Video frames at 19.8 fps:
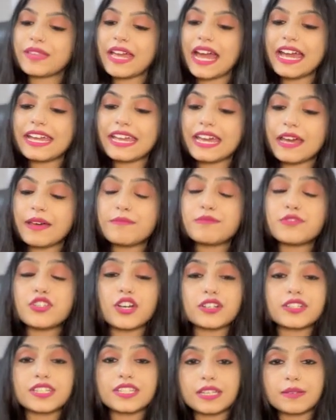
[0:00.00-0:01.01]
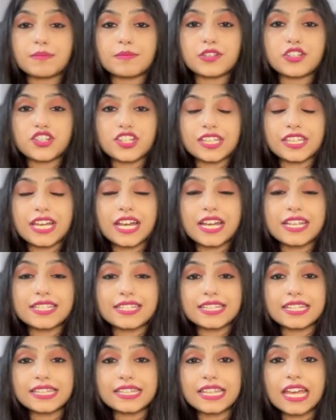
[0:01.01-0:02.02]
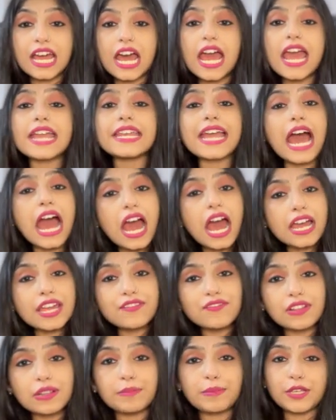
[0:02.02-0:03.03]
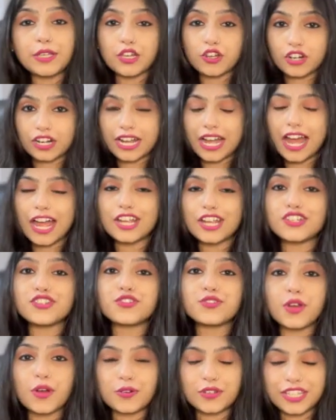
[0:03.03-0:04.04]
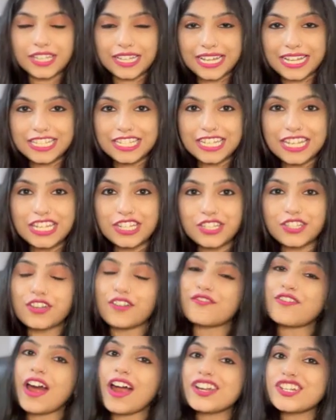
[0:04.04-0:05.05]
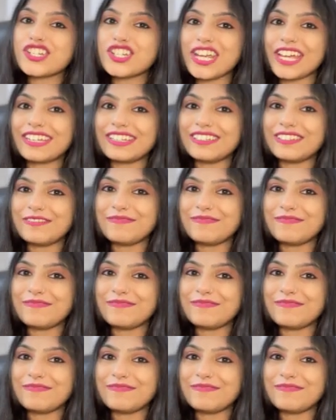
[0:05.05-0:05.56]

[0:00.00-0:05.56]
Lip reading: I am Dr. Debashree Dutta and I will be your guide throughout the content of our channel.